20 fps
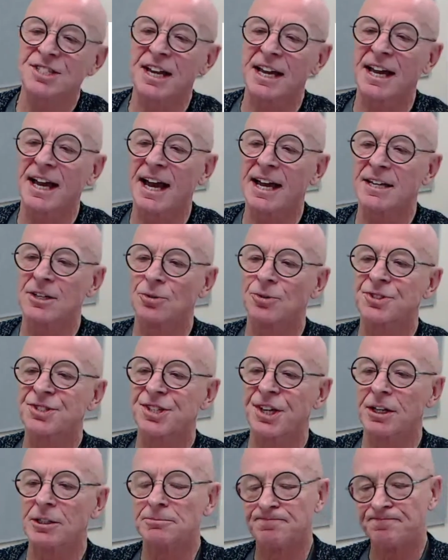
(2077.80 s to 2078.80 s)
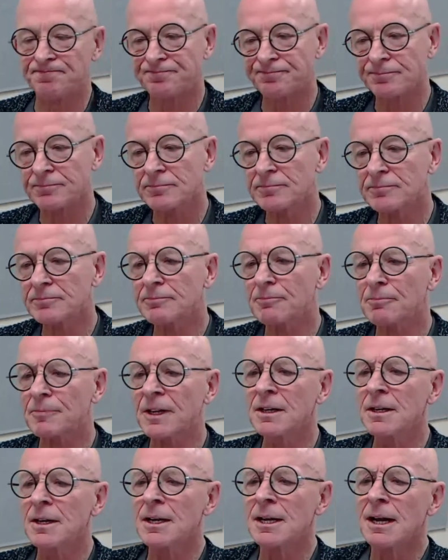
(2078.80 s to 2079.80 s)
decade or so,
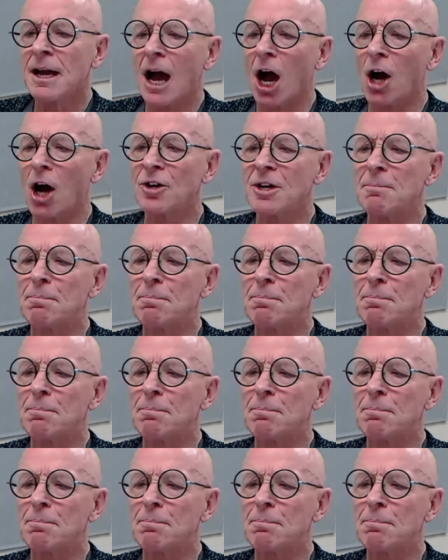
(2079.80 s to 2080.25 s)
only